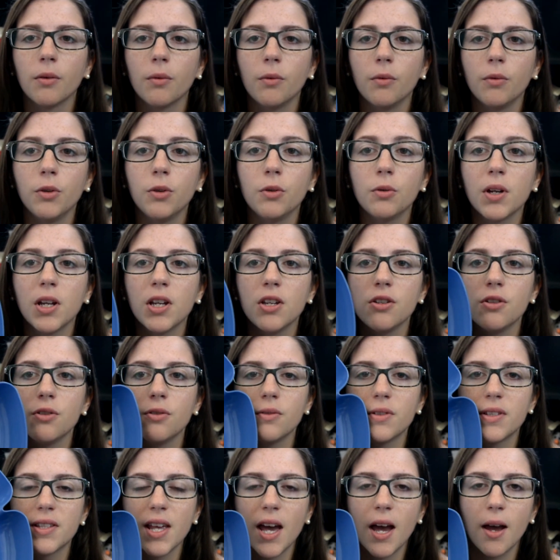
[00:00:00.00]
You can
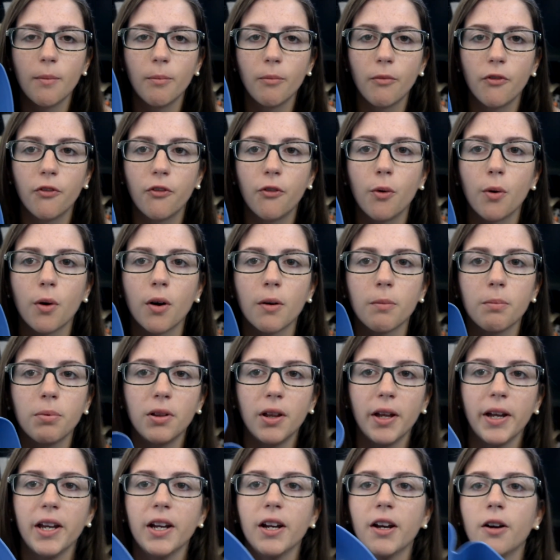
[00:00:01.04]
use them for
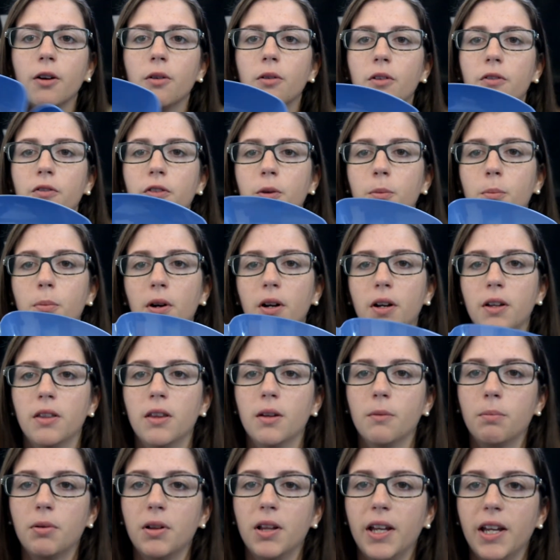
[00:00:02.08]
Play-Doh if you put
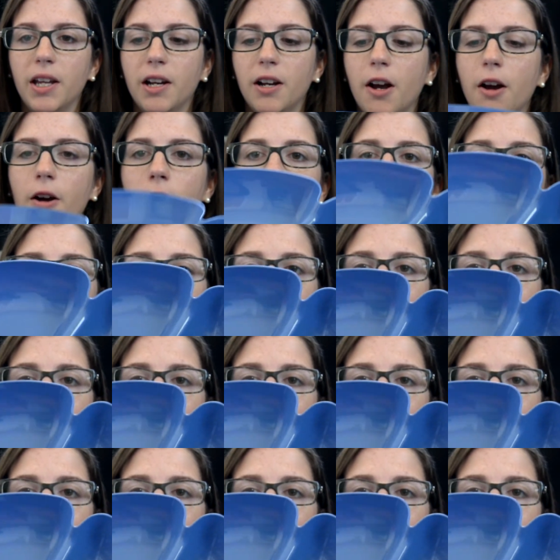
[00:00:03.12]
the Play-Doh